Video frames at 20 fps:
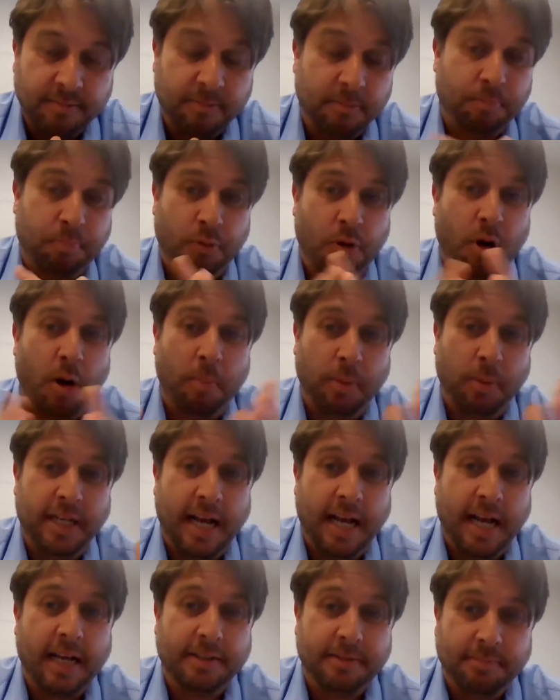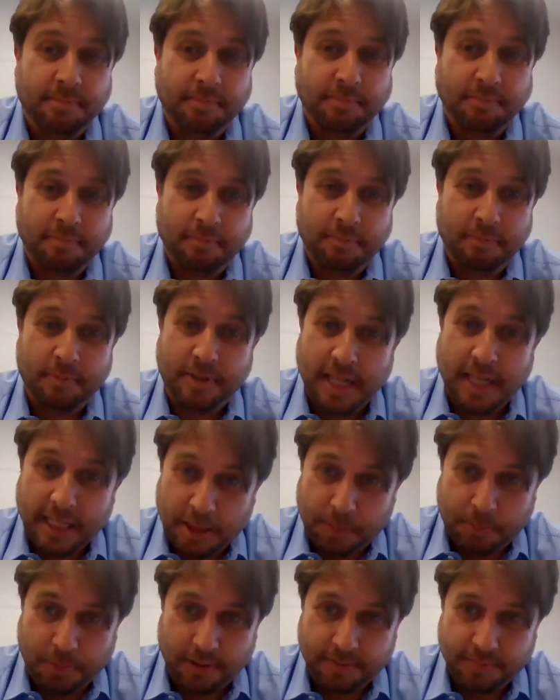Probably none.
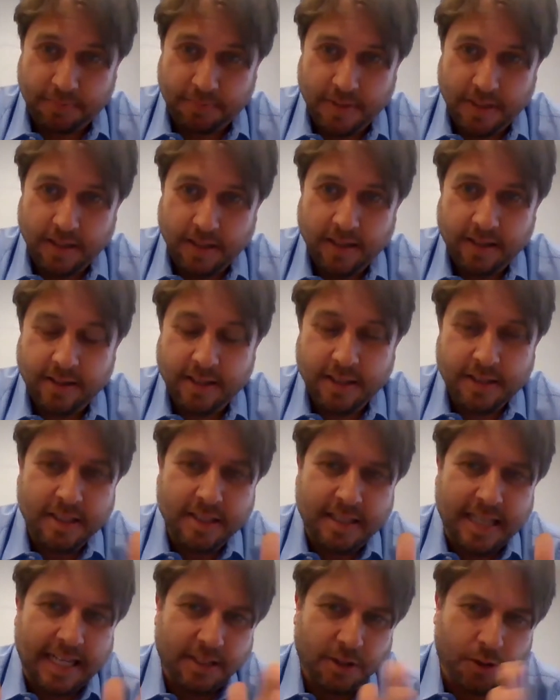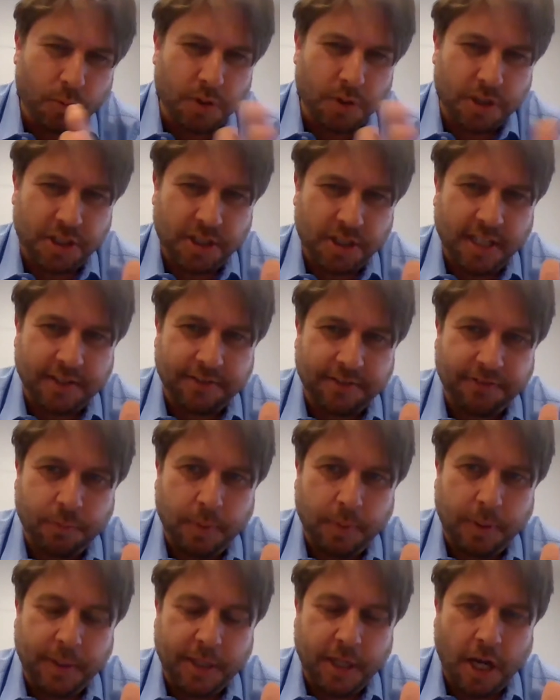Desperate. This is that sort of shift
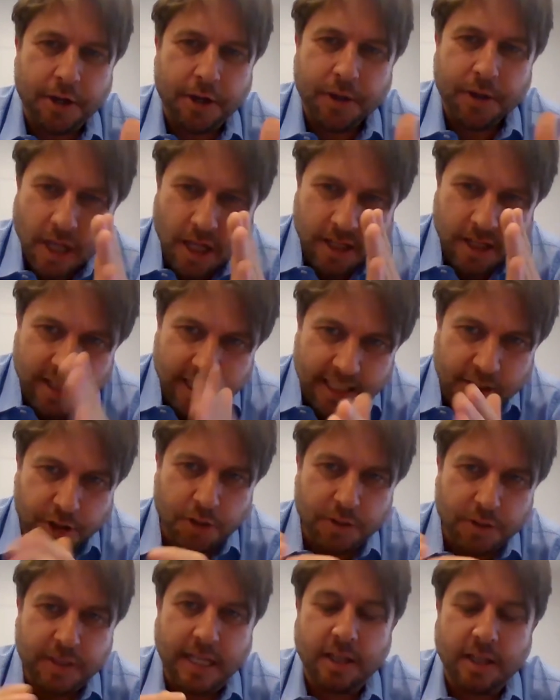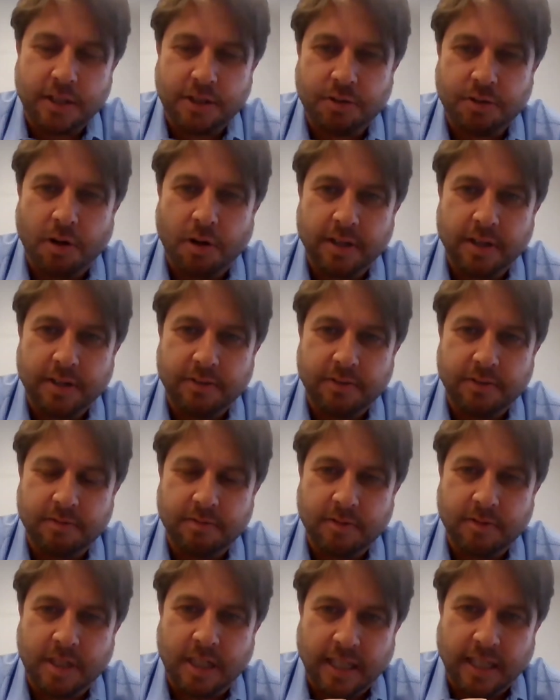where we go, let's use electronic
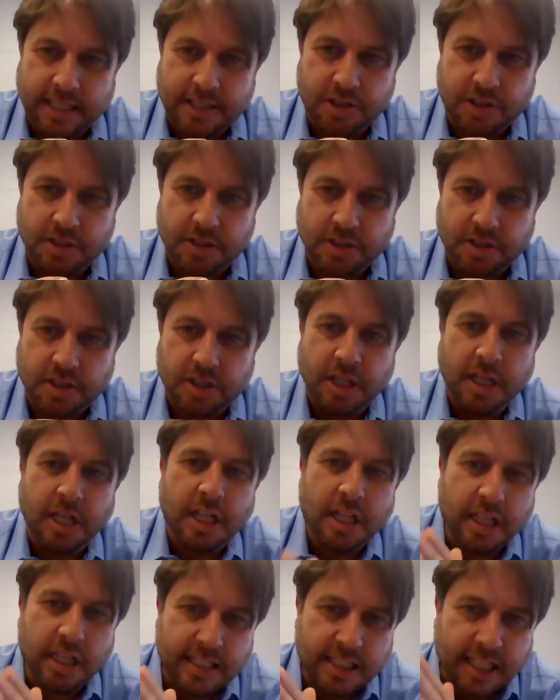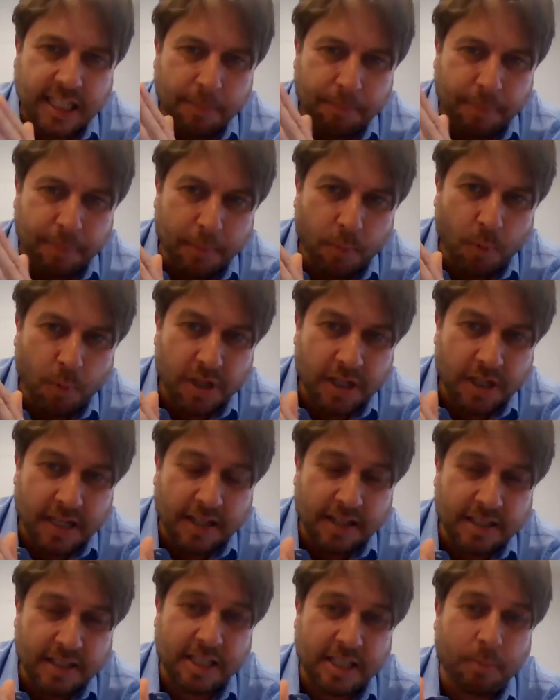collections. Let's get people on
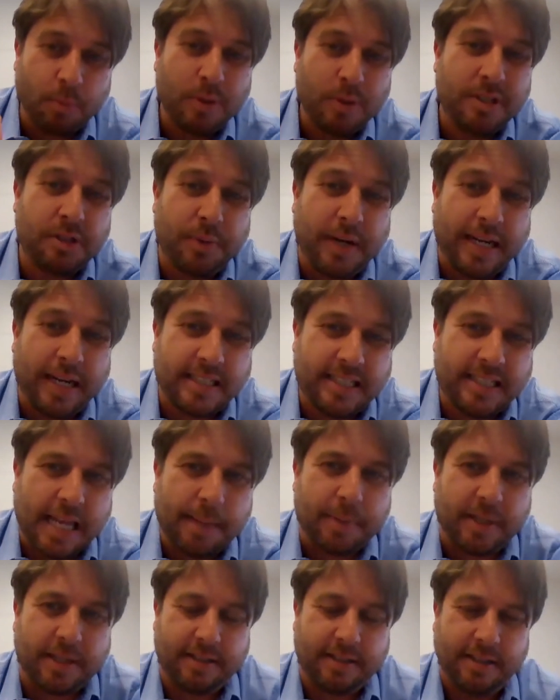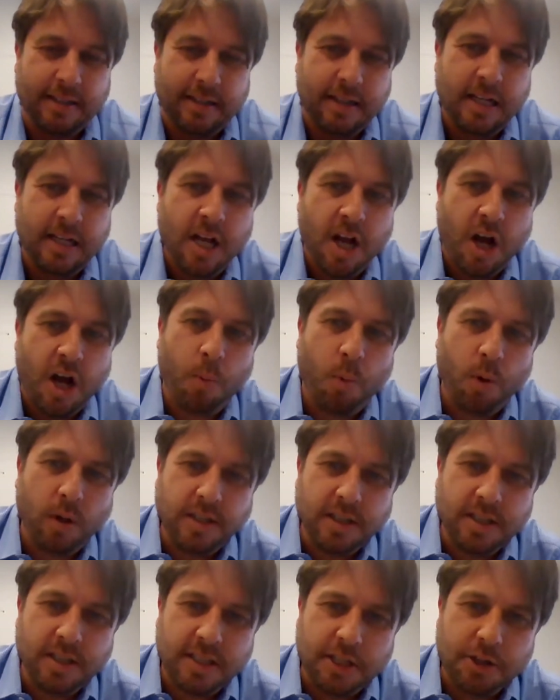another step with direct debit. I want
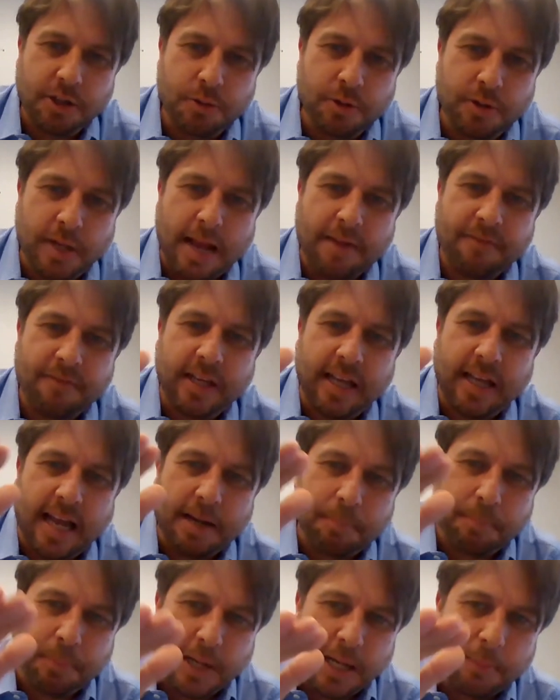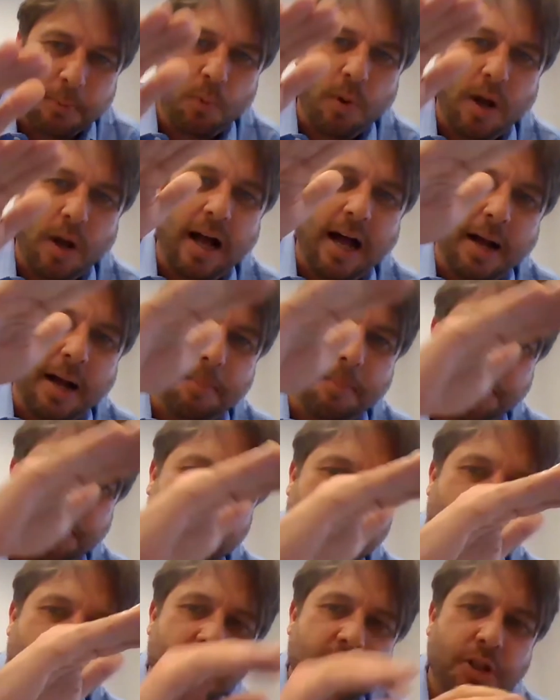to see you navigate people up
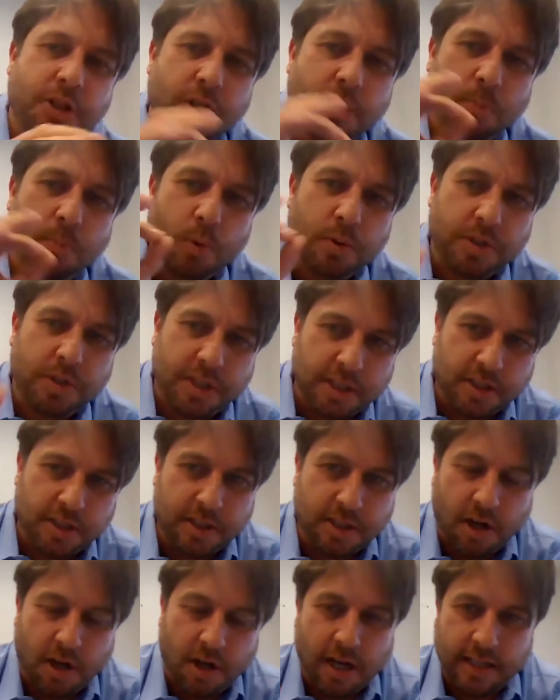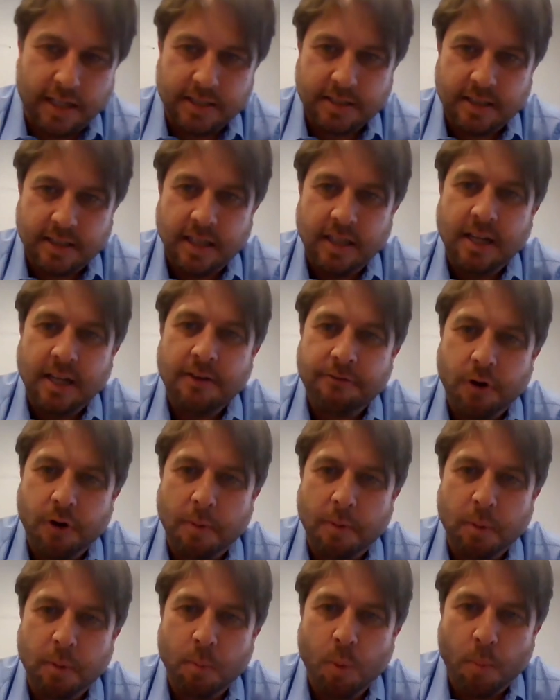to the more digitized
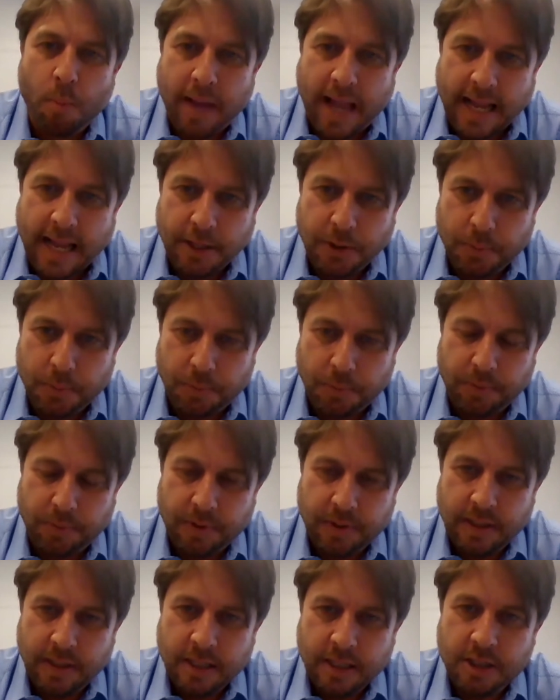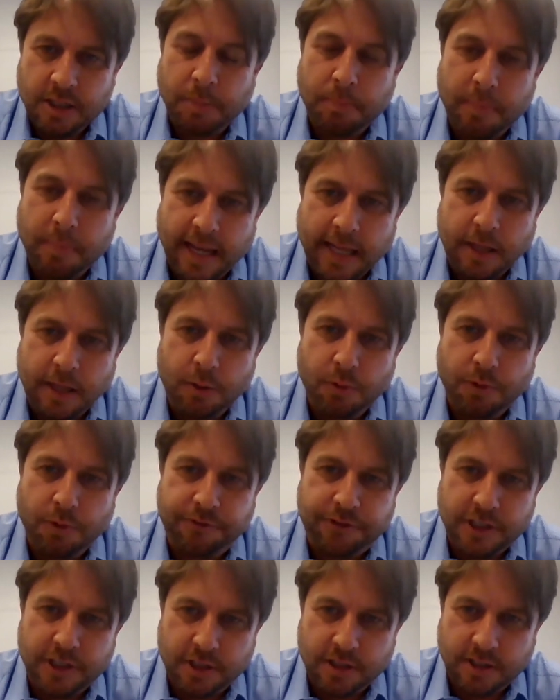from the more manual to make your
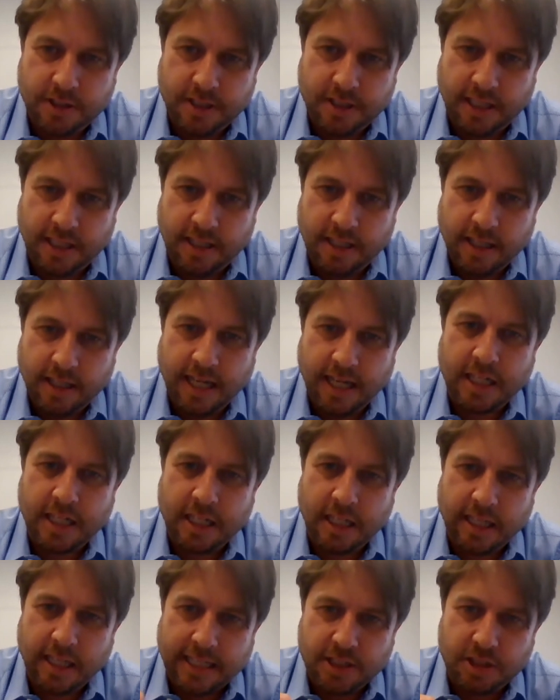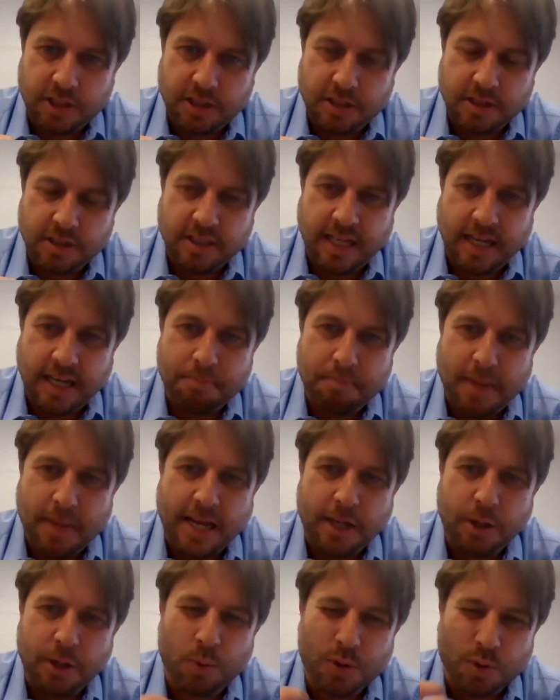efficiency and collections and
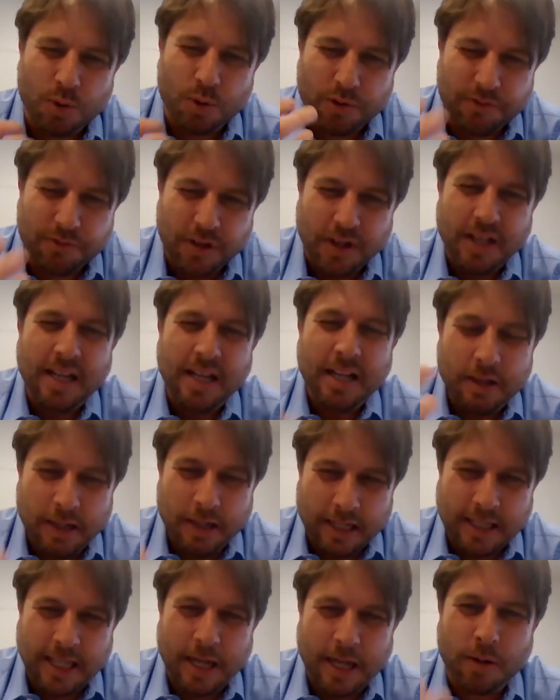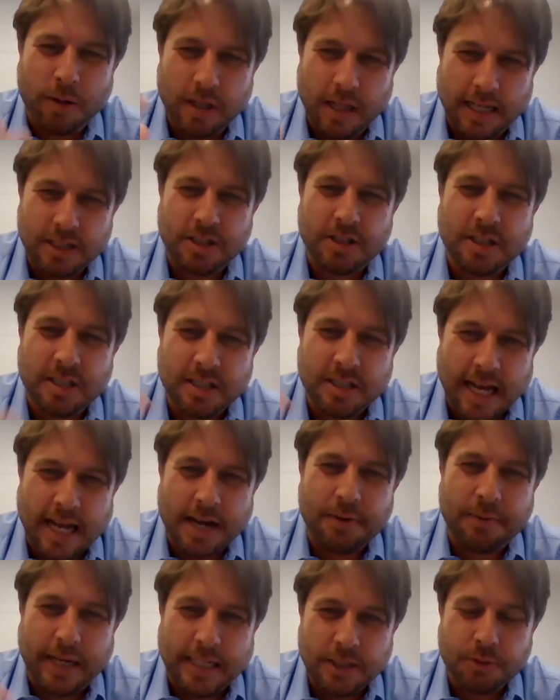manual sort of calculations and
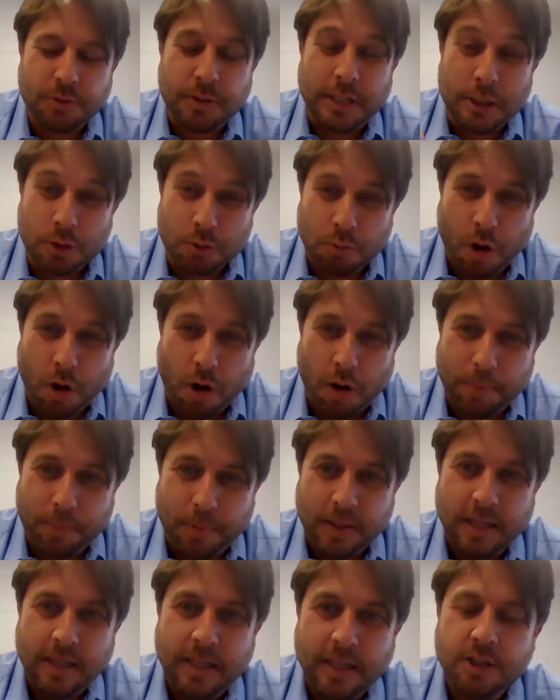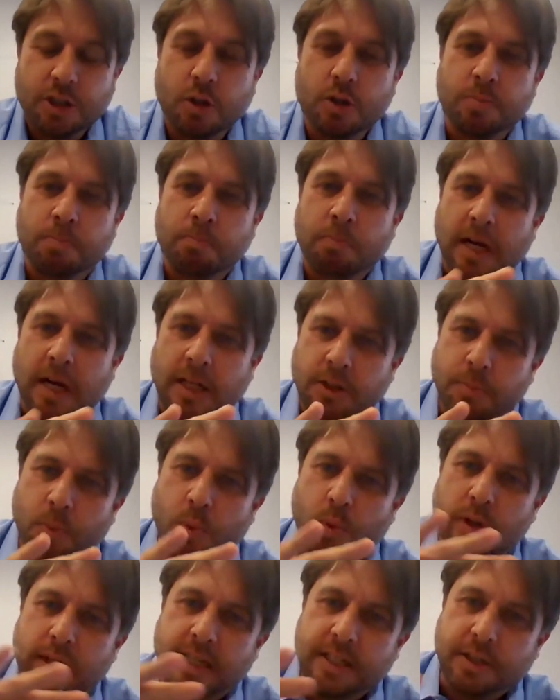data entry drop. So it's much
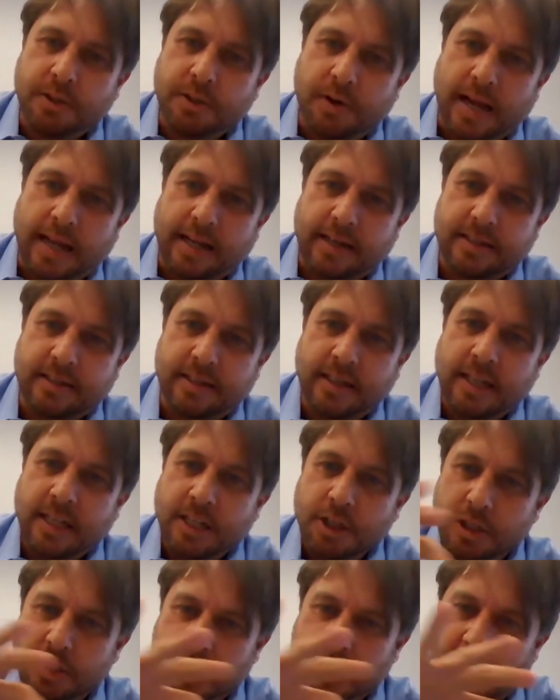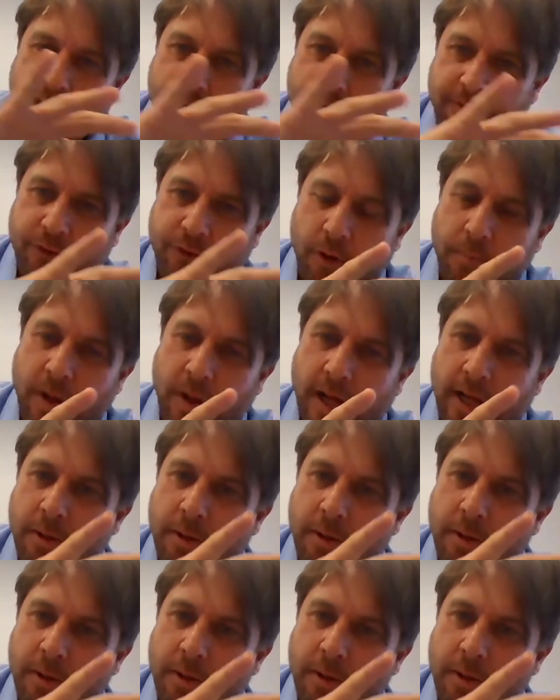more integrated. You take it from an